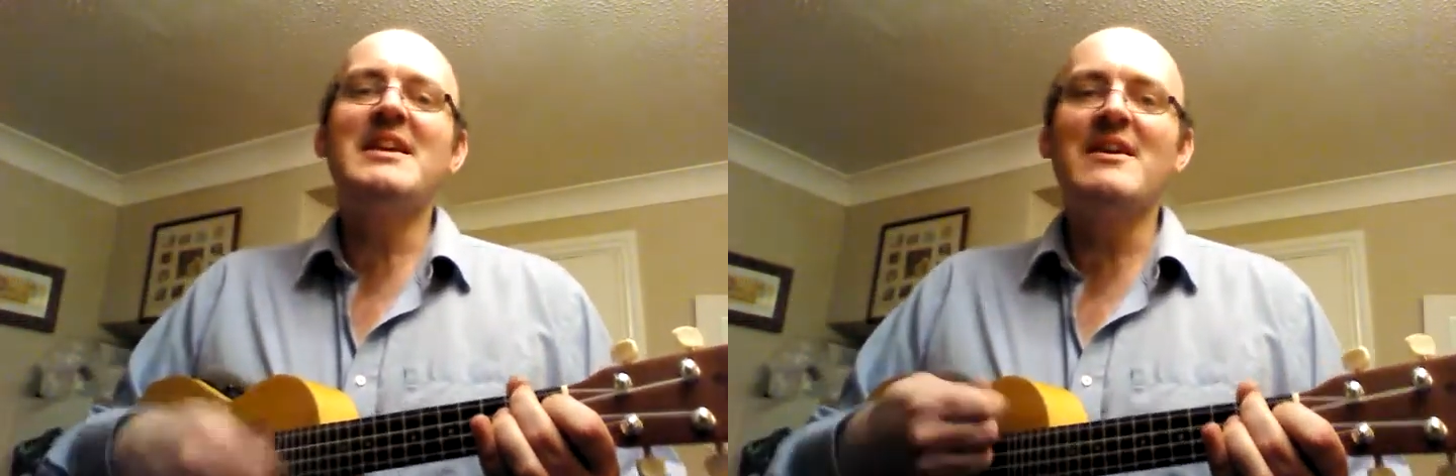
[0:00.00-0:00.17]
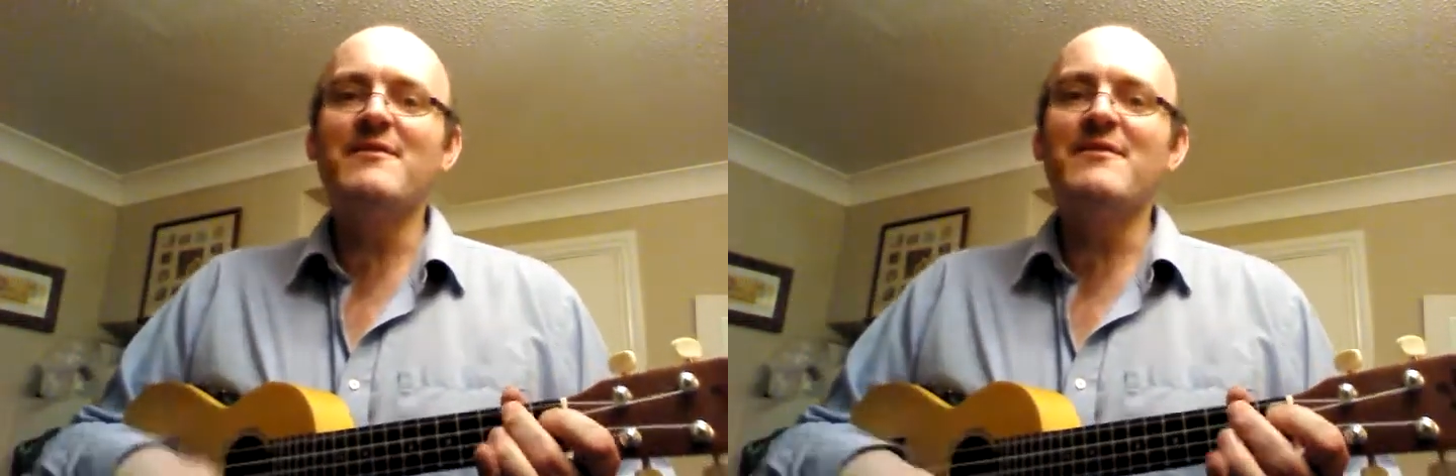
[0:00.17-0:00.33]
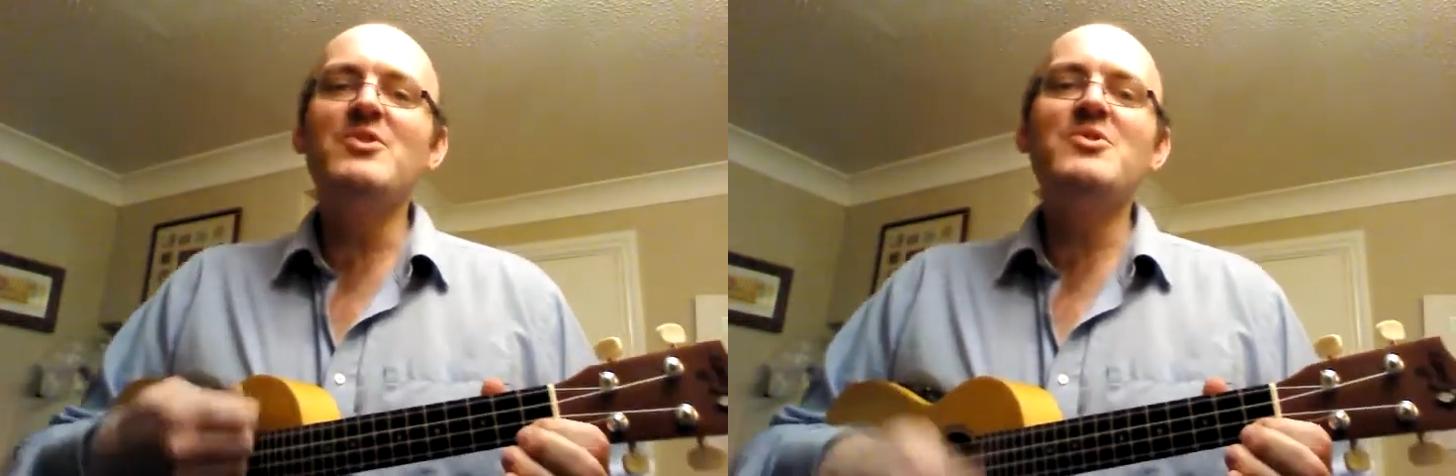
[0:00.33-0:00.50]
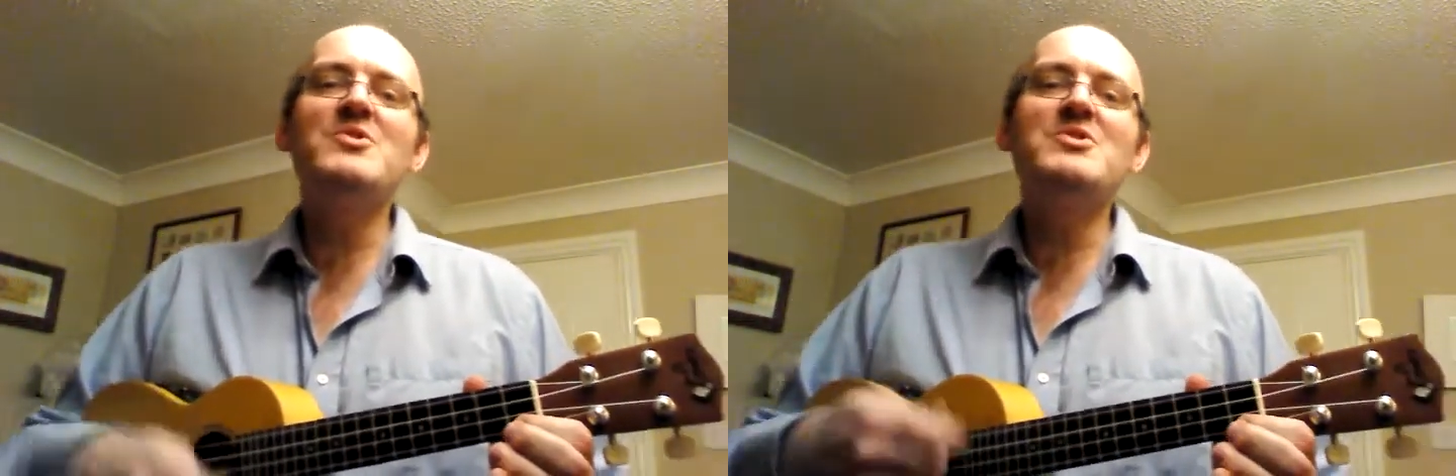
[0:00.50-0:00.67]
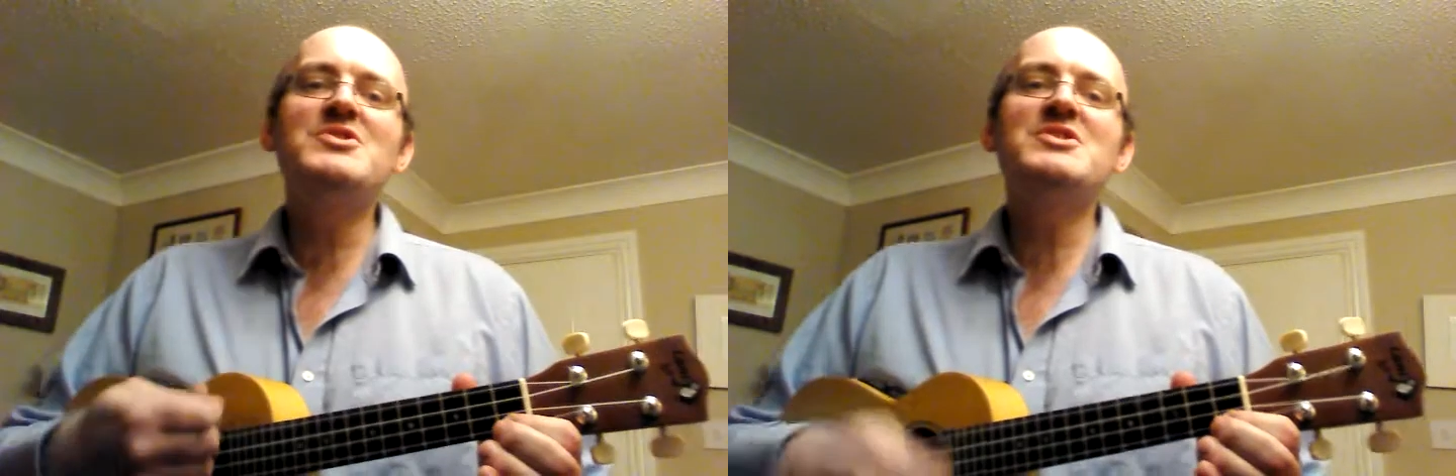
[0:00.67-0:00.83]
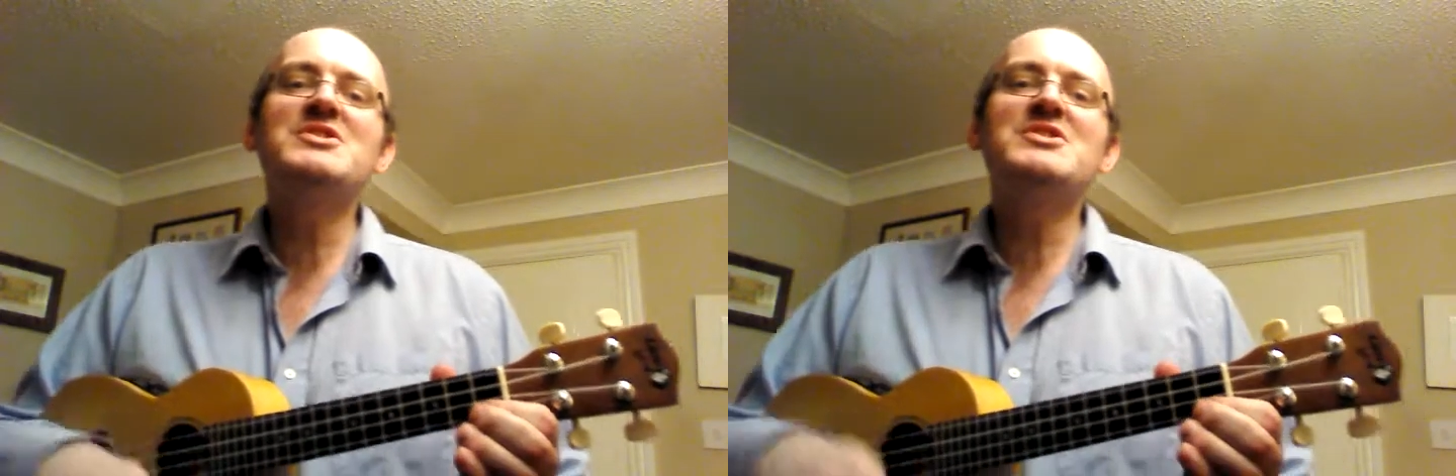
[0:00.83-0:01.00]
if
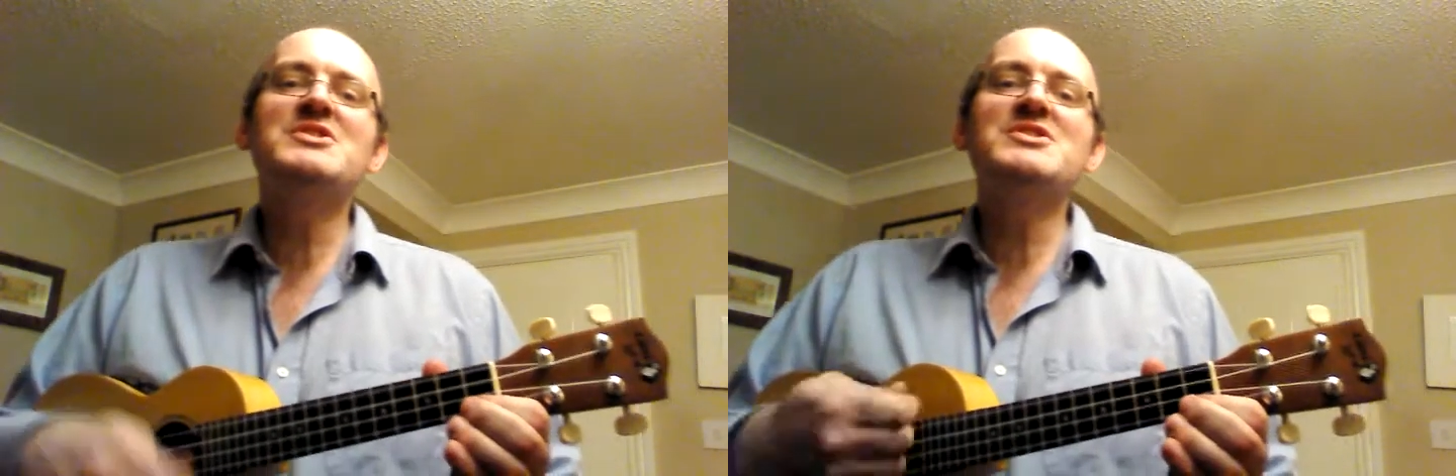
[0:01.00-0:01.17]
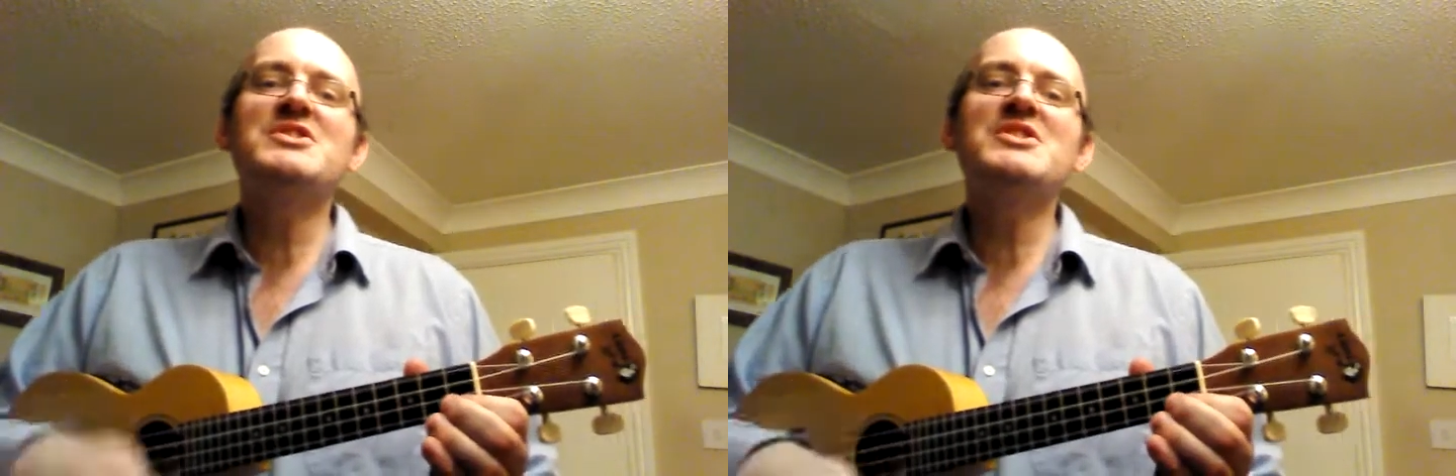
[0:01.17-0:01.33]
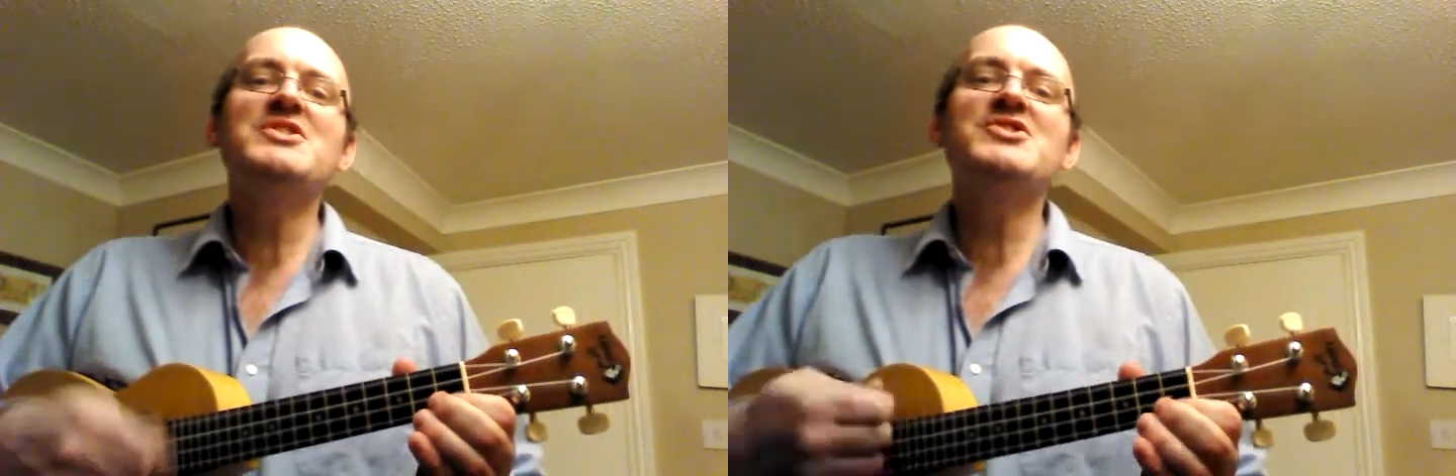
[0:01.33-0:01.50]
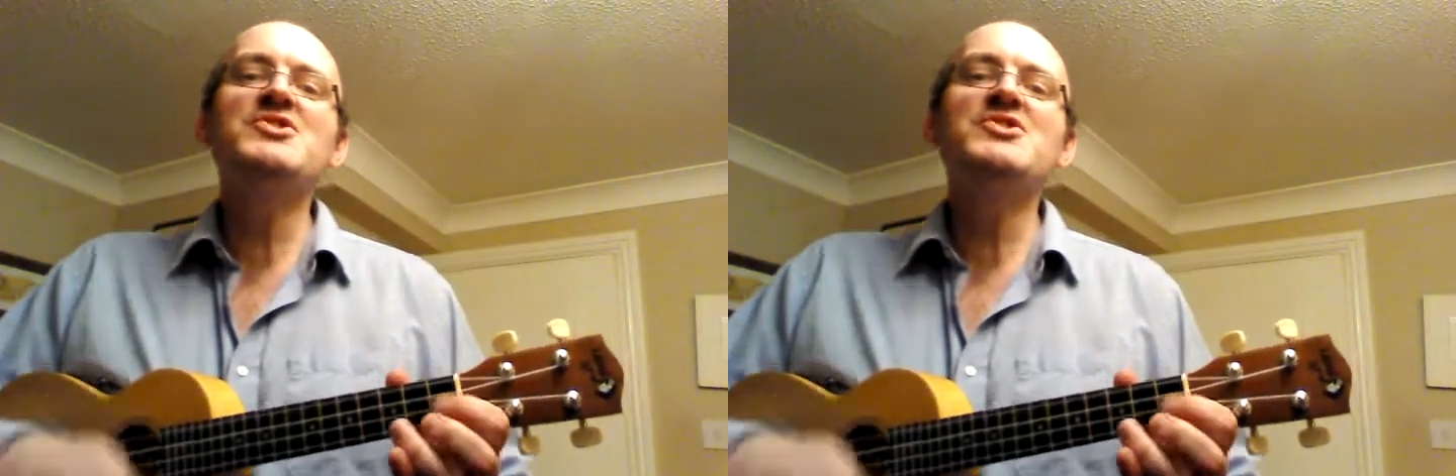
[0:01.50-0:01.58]
you just turn